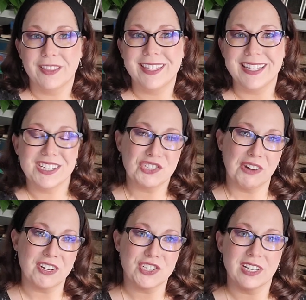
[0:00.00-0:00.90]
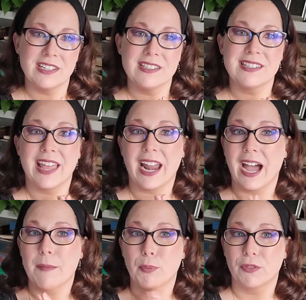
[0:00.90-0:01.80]
the instructions that
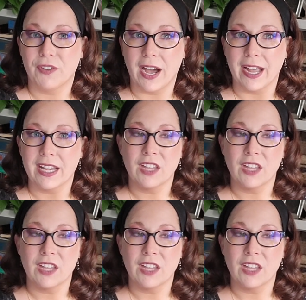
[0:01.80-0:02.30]
I provide,